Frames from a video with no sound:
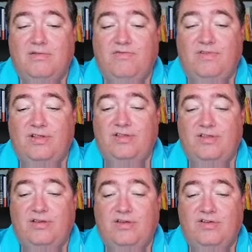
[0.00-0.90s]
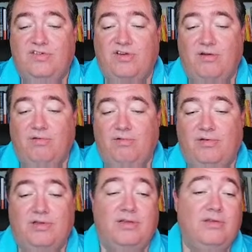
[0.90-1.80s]

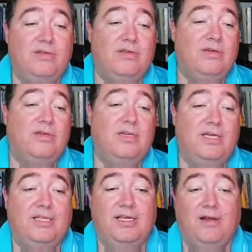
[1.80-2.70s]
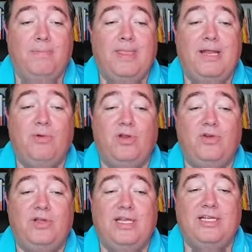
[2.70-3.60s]
Fitzgerald is here. And I'm only
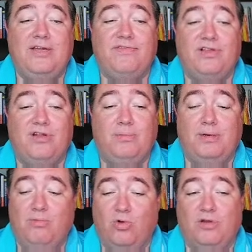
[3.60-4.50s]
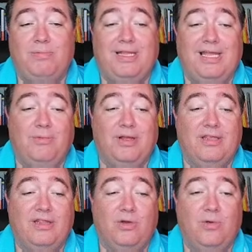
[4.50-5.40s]
doing that to give us a little bit more to play
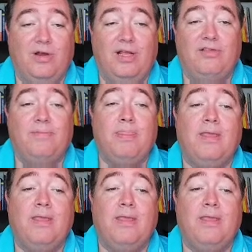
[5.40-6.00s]
with in the queries.